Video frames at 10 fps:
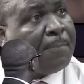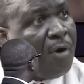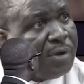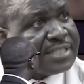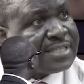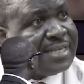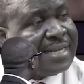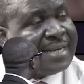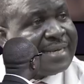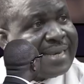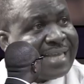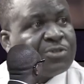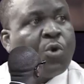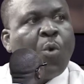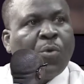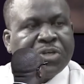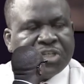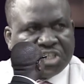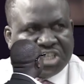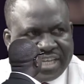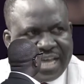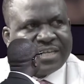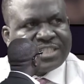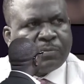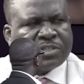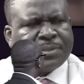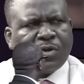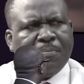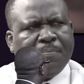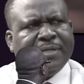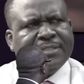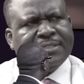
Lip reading: point that the girls must be complete.